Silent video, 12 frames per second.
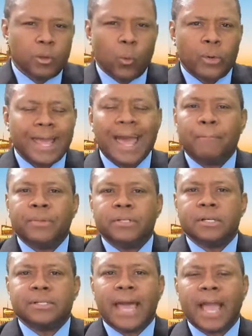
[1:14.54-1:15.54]
What happens
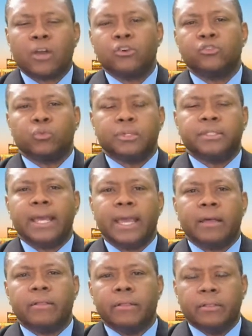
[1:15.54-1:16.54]
is hackers will
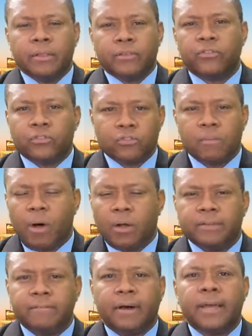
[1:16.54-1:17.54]
take this small
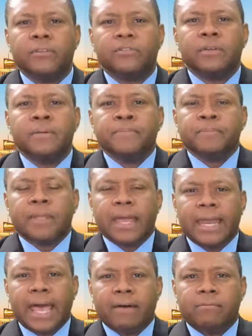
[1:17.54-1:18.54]
device
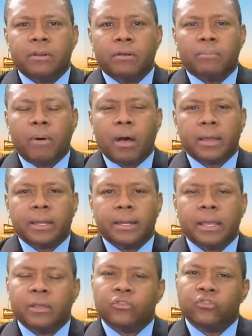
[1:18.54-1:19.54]
and have it in their pocket, and
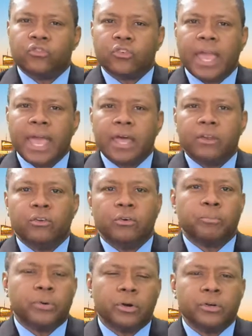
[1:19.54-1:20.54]
they can scan your
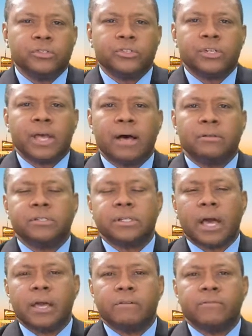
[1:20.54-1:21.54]
purse
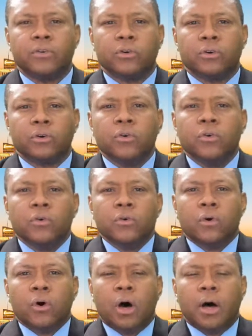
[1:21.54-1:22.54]
outside of your
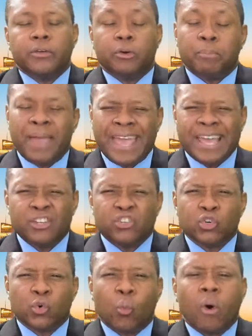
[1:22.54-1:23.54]
pants,
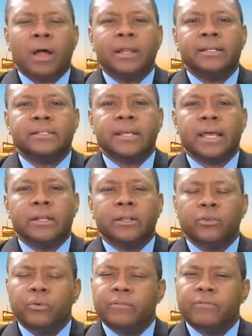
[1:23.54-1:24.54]
your wallets, and
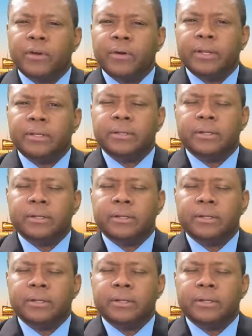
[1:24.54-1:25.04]
do it very,